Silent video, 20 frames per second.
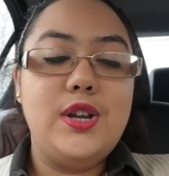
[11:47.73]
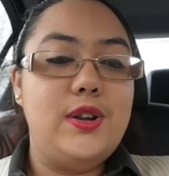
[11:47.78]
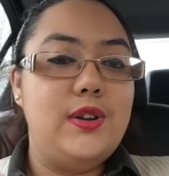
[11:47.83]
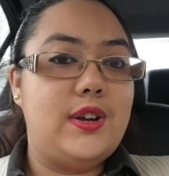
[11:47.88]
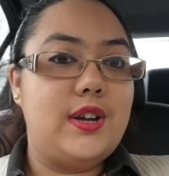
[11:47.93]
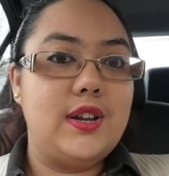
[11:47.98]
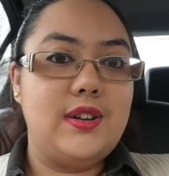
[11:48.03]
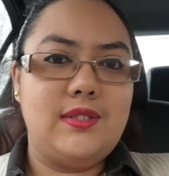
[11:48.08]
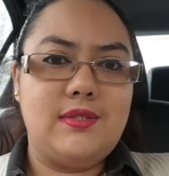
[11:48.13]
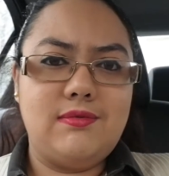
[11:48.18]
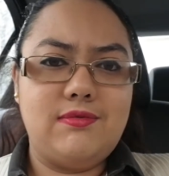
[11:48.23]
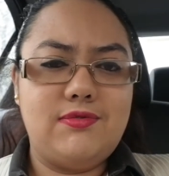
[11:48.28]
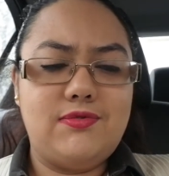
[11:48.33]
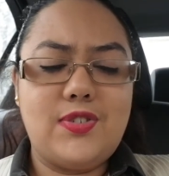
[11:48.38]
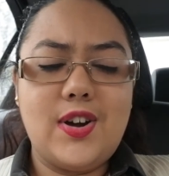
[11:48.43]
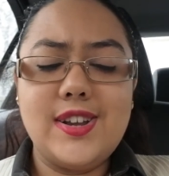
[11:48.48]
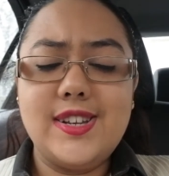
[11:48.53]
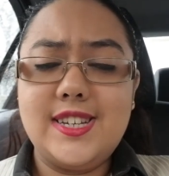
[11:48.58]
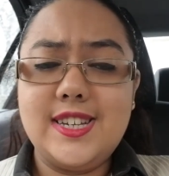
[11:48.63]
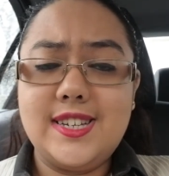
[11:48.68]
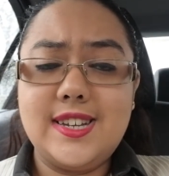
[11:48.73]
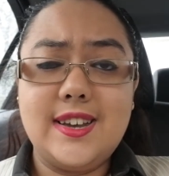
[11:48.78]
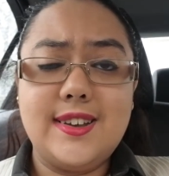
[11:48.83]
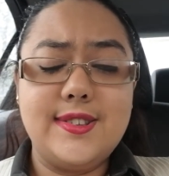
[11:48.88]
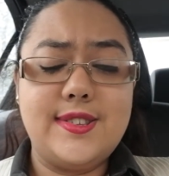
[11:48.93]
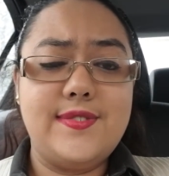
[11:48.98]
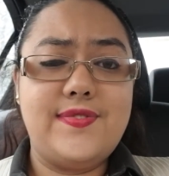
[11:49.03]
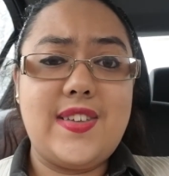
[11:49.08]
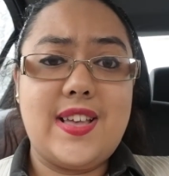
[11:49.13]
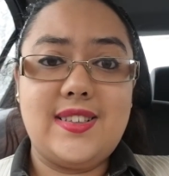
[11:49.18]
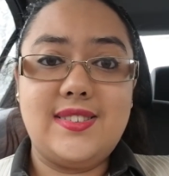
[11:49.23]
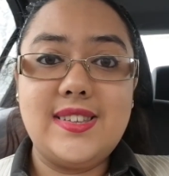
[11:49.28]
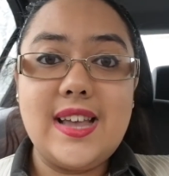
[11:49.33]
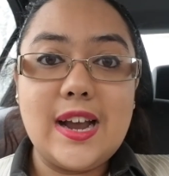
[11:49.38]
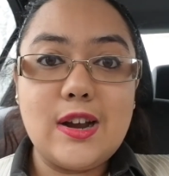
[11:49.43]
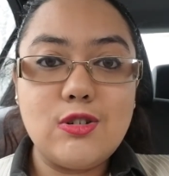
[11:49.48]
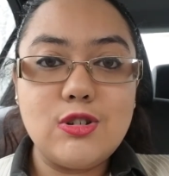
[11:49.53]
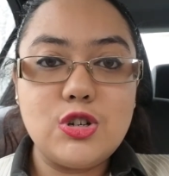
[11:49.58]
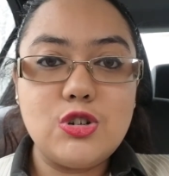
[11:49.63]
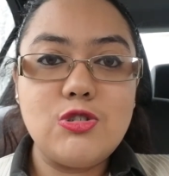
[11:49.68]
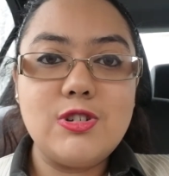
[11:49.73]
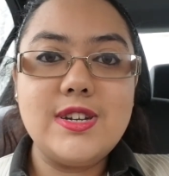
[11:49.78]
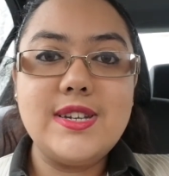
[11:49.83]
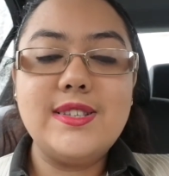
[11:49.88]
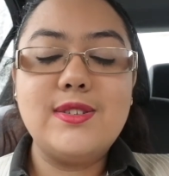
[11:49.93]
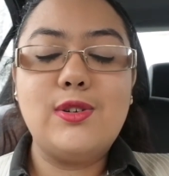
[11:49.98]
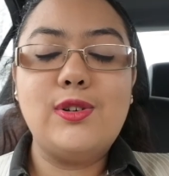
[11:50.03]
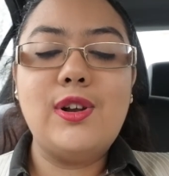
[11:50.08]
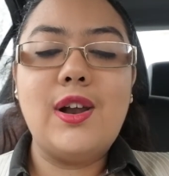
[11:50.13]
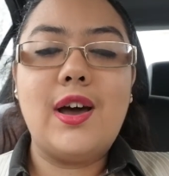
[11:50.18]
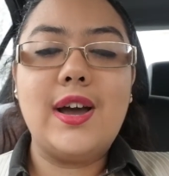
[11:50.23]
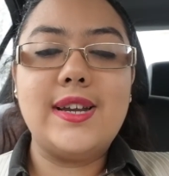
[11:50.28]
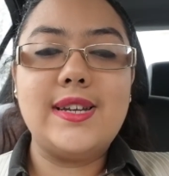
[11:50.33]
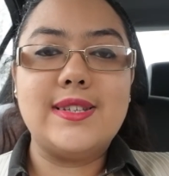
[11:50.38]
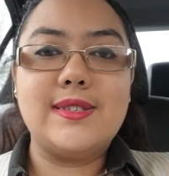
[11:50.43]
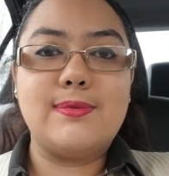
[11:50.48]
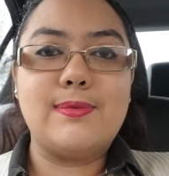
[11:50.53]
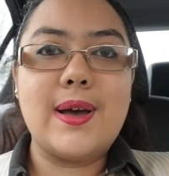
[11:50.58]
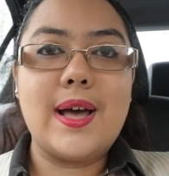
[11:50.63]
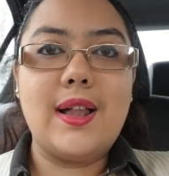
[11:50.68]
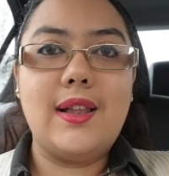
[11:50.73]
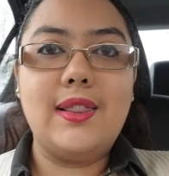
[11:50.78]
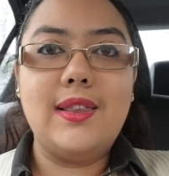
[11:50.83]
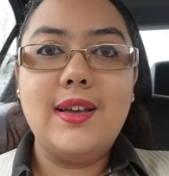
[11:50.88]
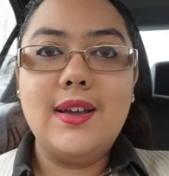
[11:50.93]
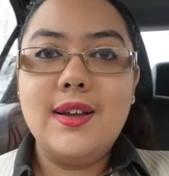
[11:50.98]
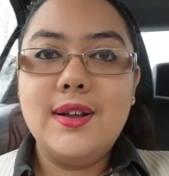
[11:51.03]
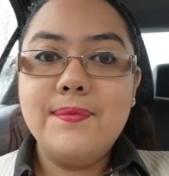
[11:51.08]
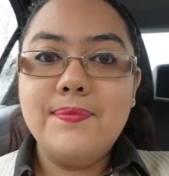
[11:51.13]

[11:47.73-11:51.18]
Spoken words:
you can find details of their secretaries online as well.